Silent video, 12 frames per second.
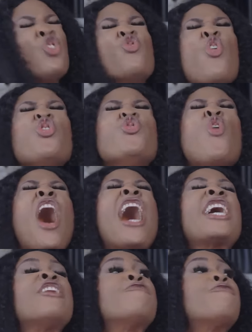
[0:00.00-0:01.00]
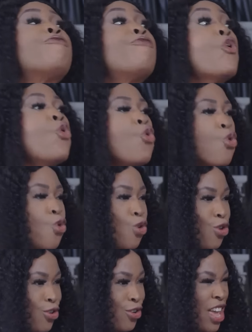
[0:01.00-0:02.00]
Adoko, you are a fool.
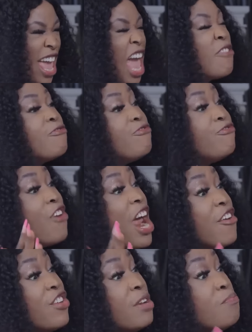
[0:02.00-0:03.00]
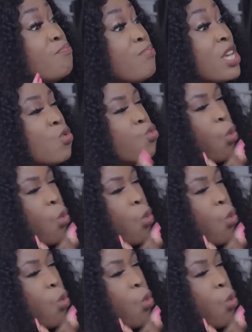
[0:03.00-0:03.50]
A very big